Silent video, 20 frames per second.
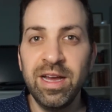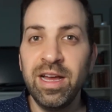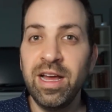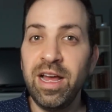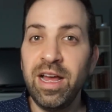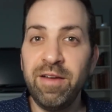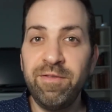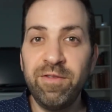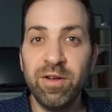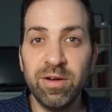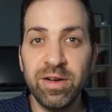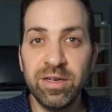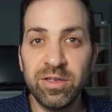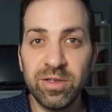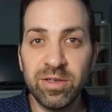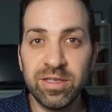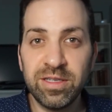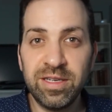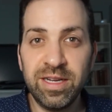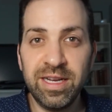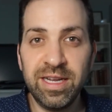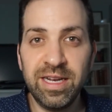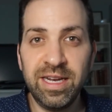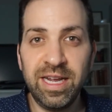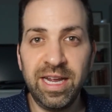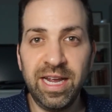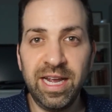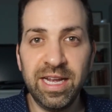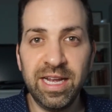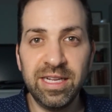If you're interested
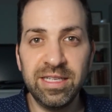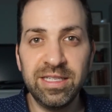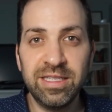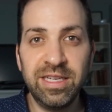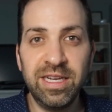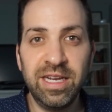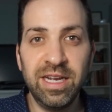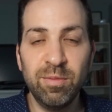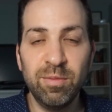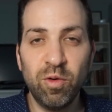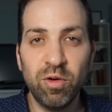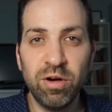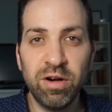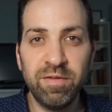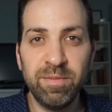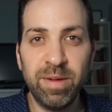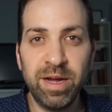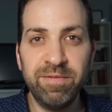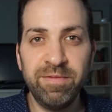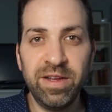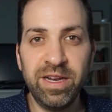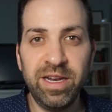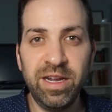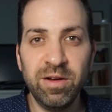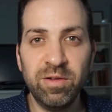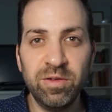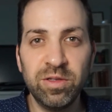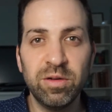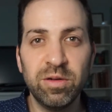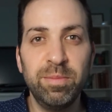in seeing more of my
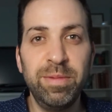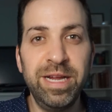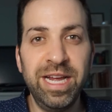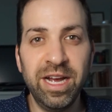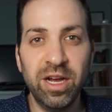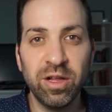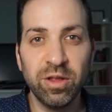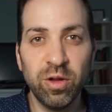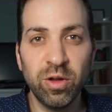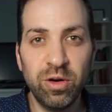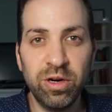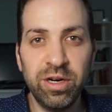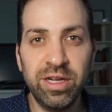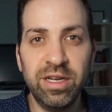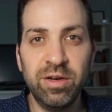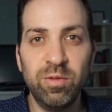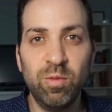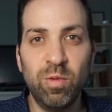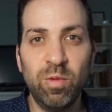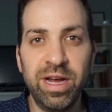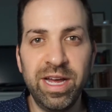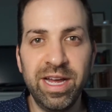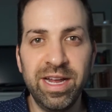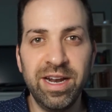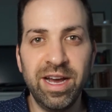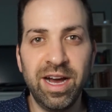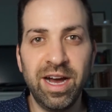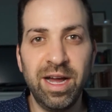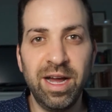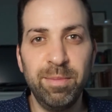videos or being alerted when
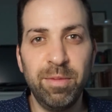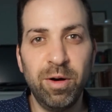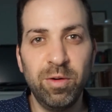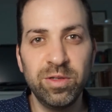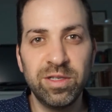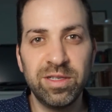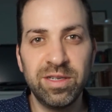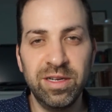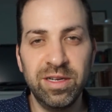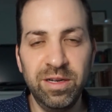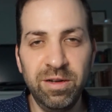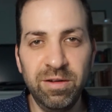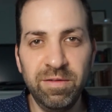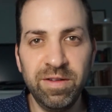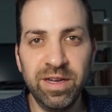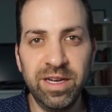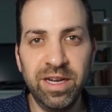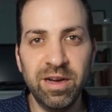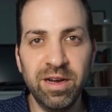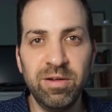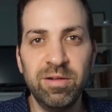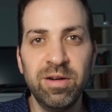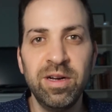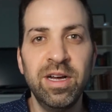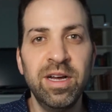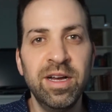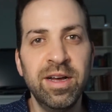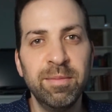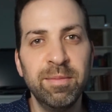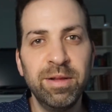I post a new video,
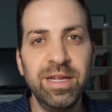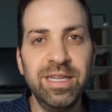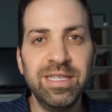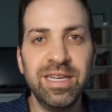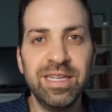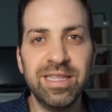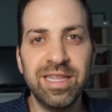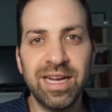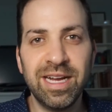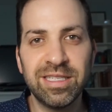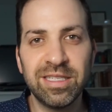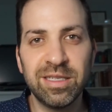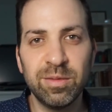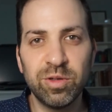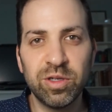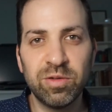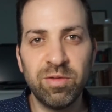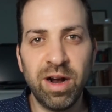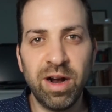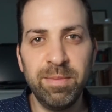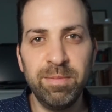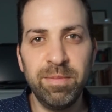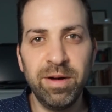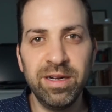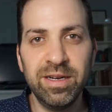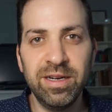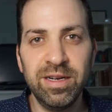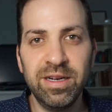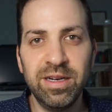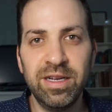please hit that subscribe
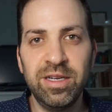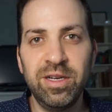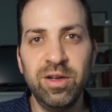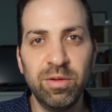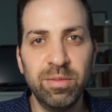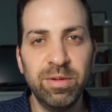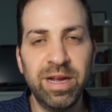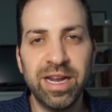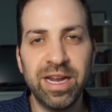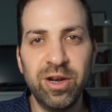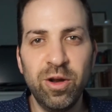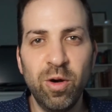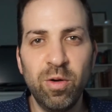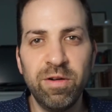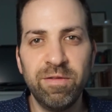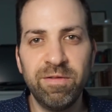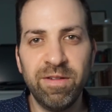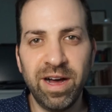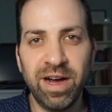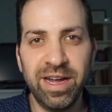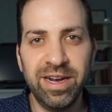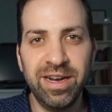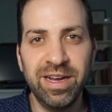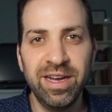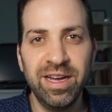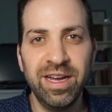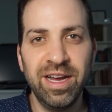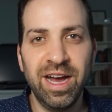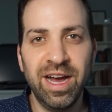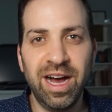button and you'll get notified
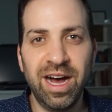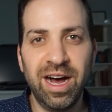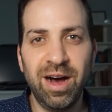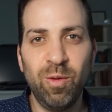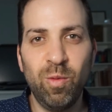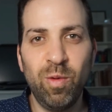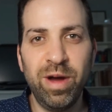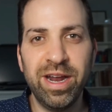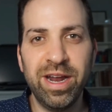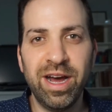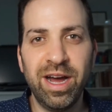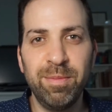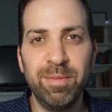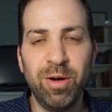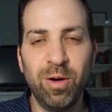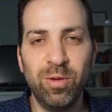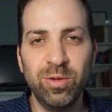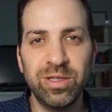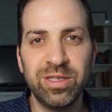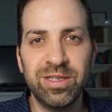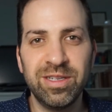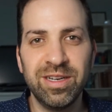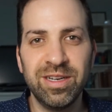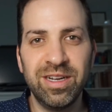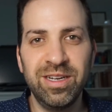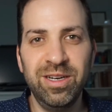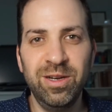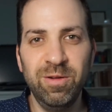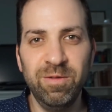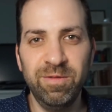uh, when I post a
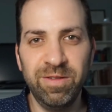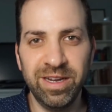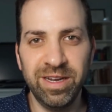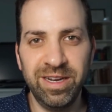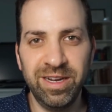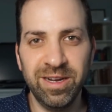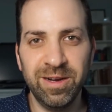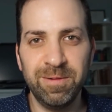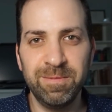new video.